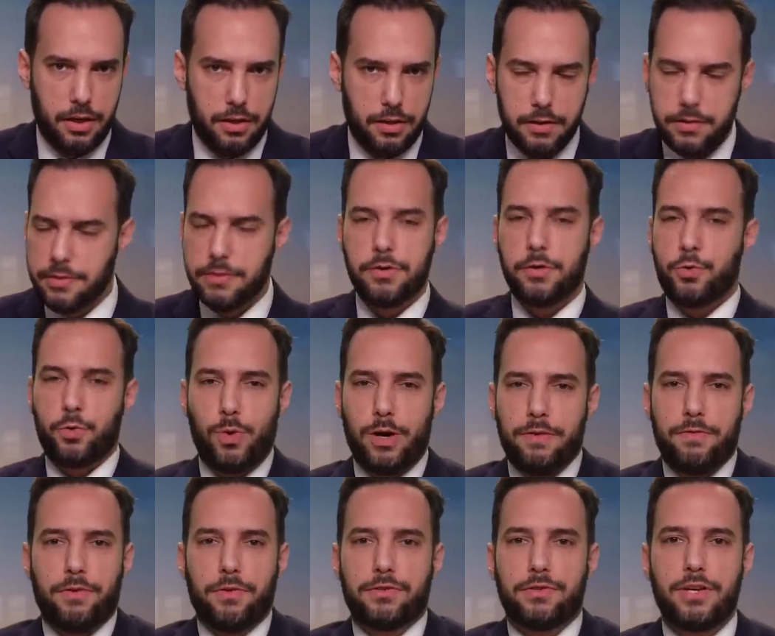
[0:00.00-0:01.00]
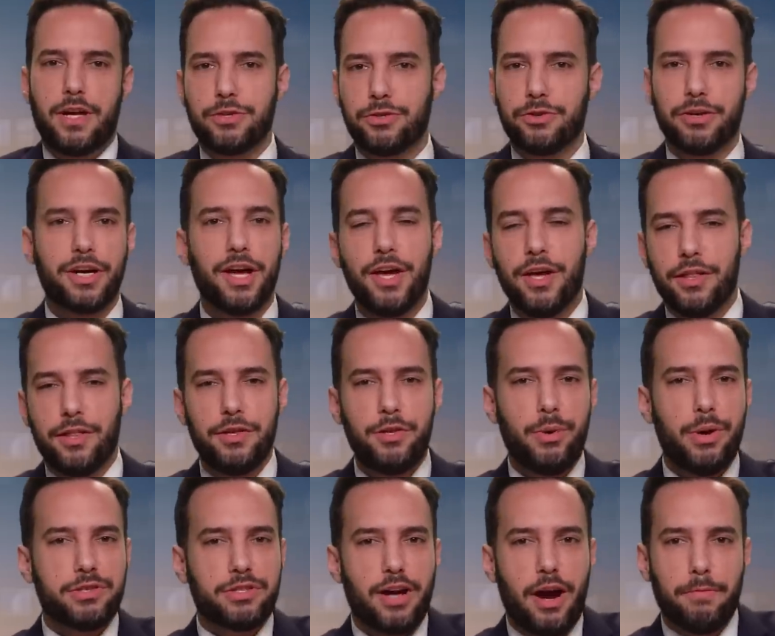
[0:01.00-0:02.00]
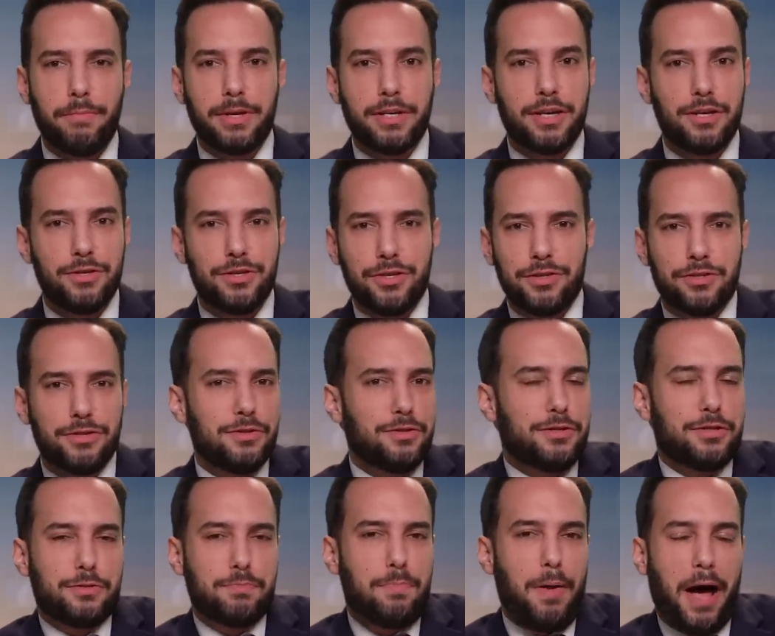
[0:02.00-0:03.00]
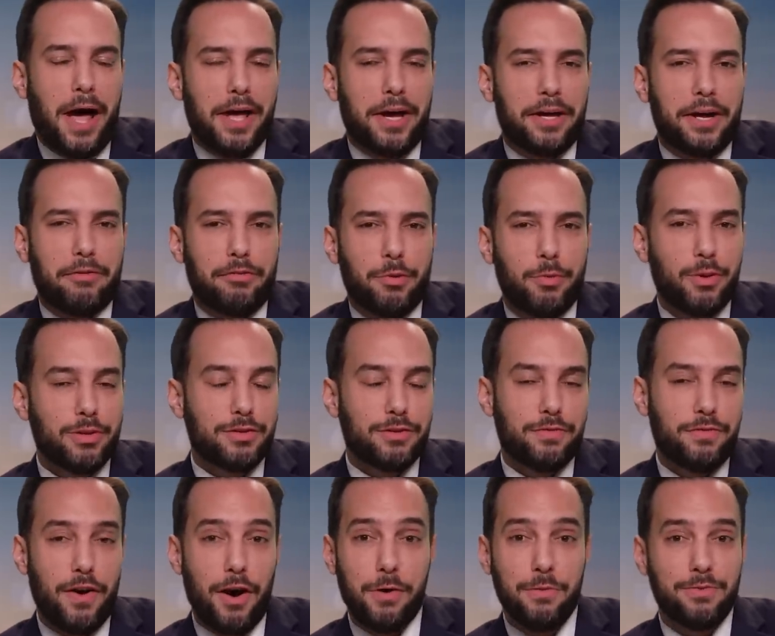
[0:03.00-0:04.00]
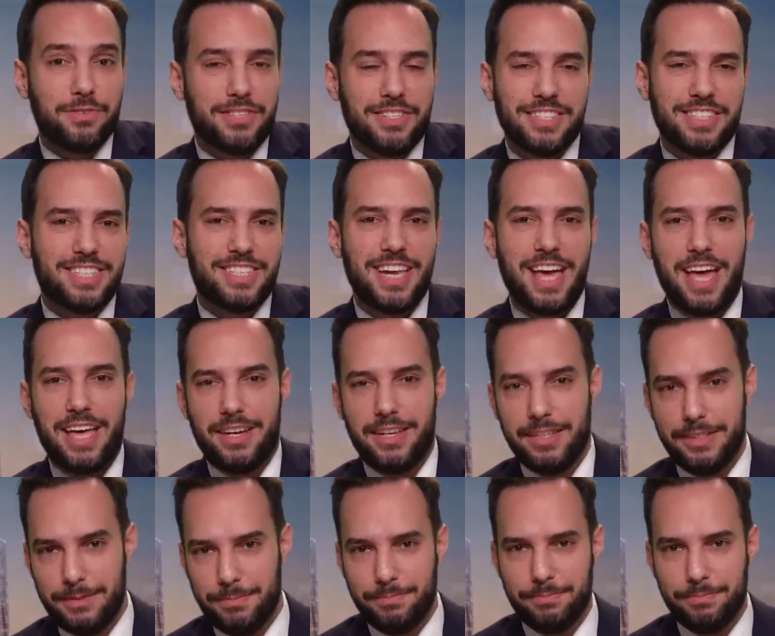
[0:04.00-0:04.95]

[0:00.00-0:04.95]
This is the 21st century. The US government can just spy on everyone's phones instead.